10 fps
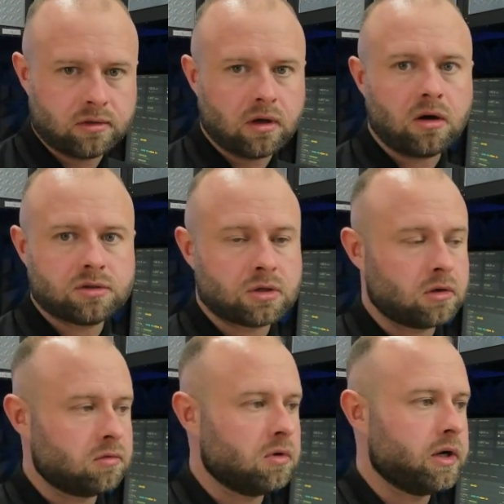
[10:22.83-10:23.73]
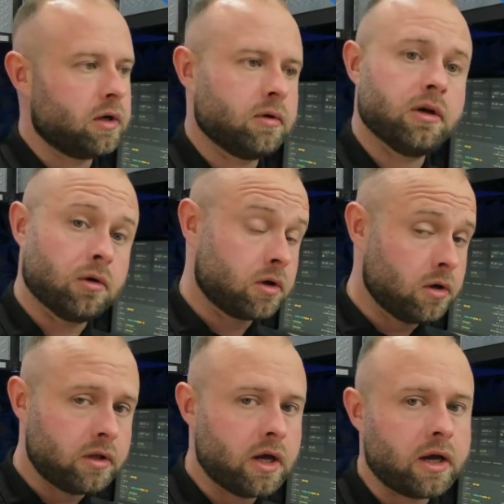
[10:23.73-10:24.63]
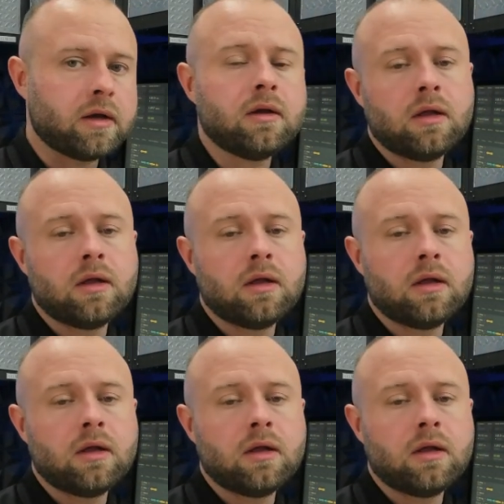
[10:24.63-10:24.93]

Alts aren't running. You know, could they?